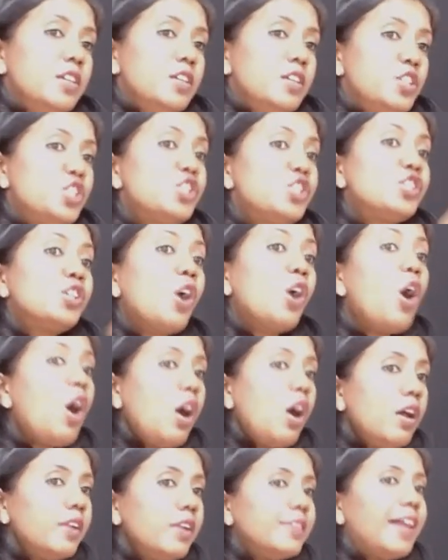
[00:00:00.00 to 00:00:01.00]

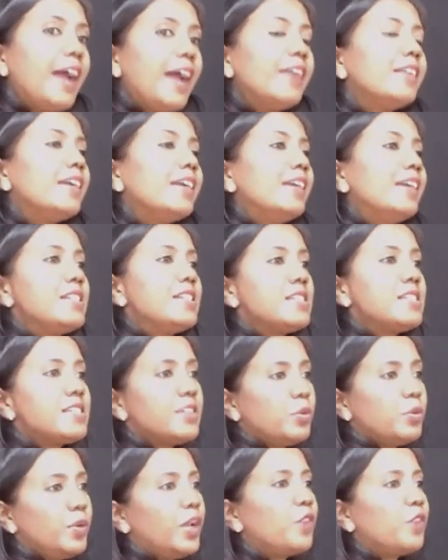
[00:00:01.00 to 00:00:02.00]
sure that it is the will